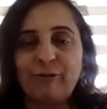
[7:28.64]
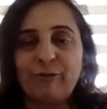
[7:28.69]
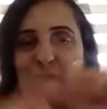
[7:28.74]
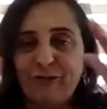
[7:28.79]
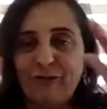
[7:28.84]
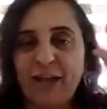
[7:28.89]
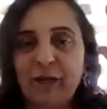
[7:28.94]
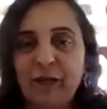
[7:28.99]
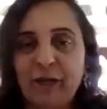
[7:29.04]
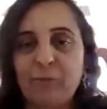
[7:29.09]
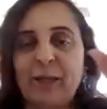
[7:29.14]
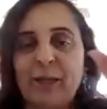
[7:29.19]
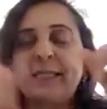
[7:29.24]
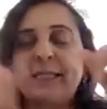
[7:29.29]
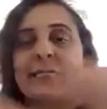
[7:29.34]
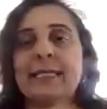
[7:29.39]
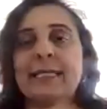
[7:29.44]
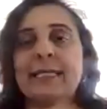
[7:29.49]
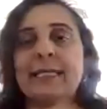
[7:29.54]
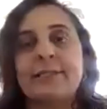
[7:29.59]
fake
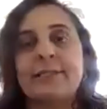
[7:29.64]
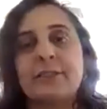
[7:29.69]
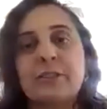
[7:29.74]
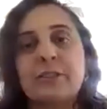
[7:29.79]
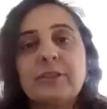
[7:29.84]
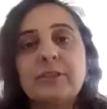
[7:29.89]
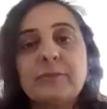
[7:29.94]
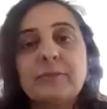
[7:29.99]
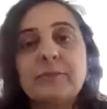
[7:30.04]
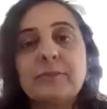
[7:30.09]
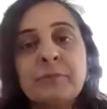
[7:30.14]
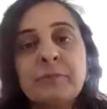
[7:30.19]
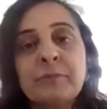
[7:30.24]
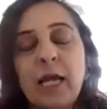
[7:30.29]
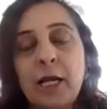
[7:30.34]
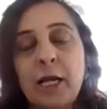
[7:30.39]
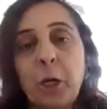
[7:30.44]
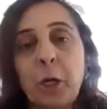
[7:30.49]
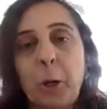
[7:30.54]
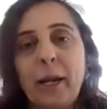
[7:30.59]
ventilators,
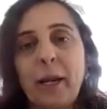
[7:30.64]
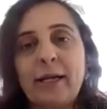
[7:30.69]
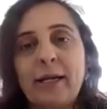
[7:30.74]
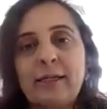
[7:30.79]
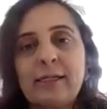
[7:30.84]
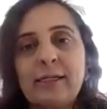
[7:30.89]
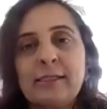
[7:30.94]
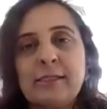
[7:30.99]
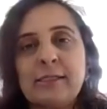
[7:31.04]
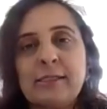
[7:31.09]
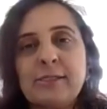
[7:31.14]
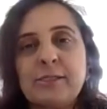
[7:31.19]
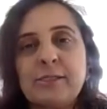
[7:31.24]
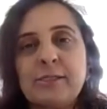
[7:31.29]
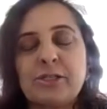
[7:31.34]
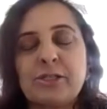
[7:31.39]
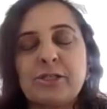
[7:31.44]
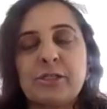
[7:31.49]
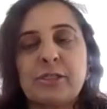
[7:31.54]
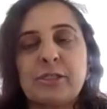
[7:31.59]
and at least
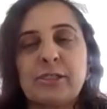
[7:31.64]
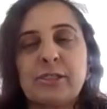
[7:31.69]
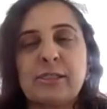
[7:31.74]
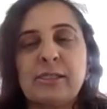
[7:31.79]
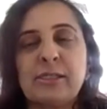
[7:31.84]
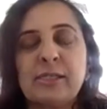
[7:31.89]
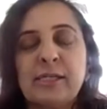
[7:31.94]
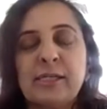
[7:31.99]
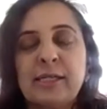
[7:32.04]
8 or